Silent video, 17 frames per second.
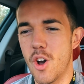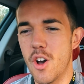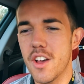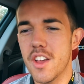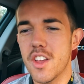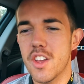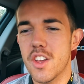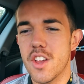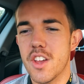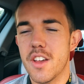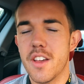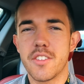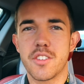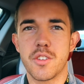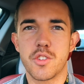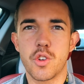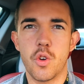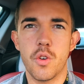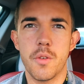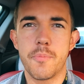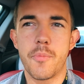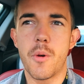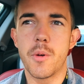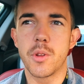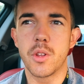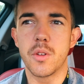got so a,
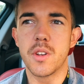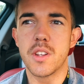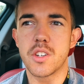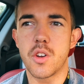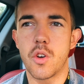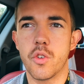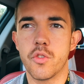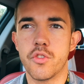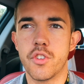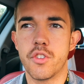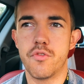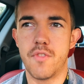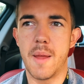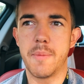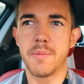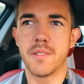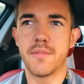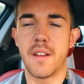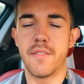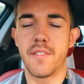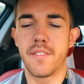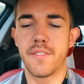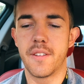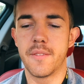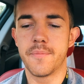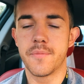what we're doing is 100 reps of
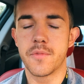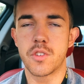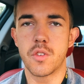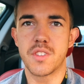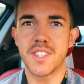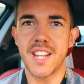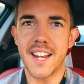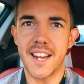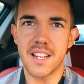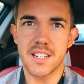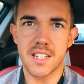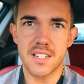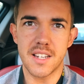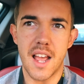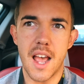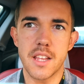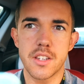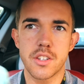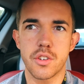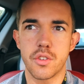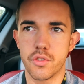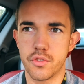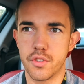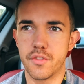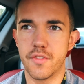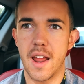everything. So 10 exercises,
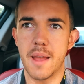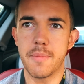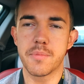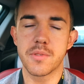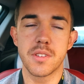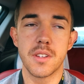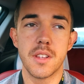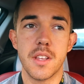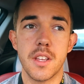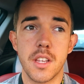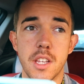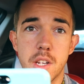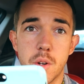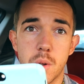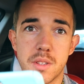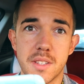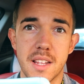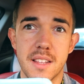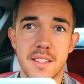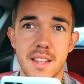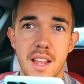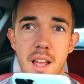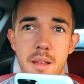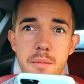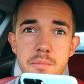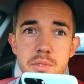100 reps. You know 10
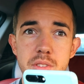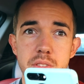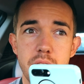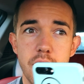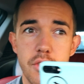times